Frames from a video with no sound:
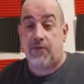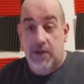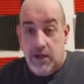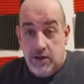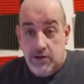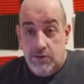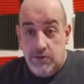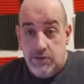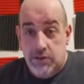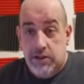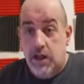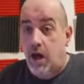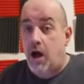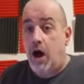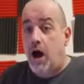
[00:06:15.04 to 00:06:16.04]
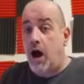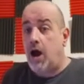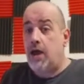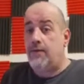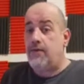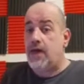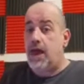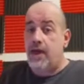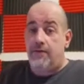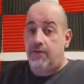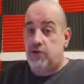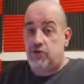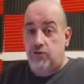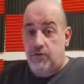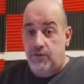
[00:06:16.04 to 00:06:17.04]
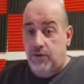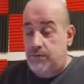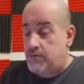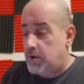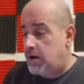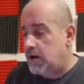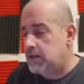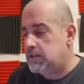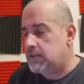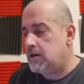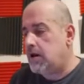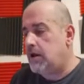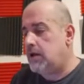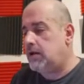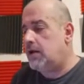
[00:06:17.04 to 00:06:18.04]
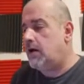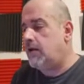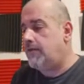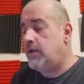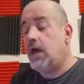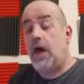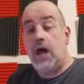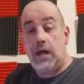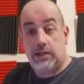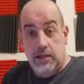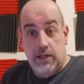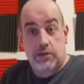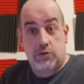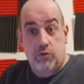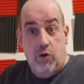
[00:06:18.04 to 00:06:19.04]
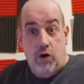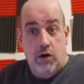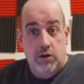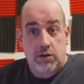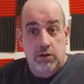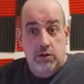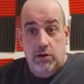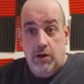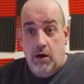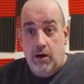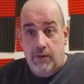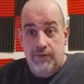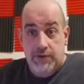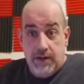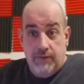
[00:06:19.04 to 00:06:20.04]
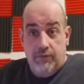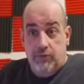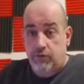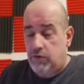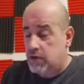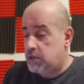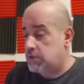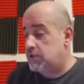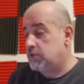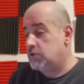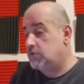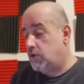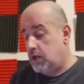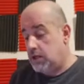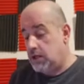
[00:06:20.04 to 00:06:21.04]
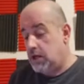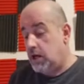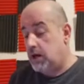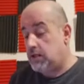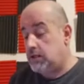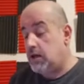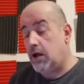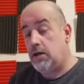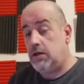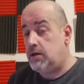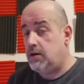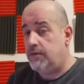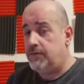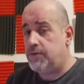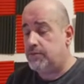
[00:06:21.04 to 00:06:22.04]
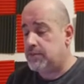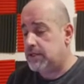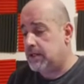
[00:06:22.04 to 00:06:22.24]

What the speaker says: vehicles I have ever driven in my entire life, and that's one of several reasons why I love them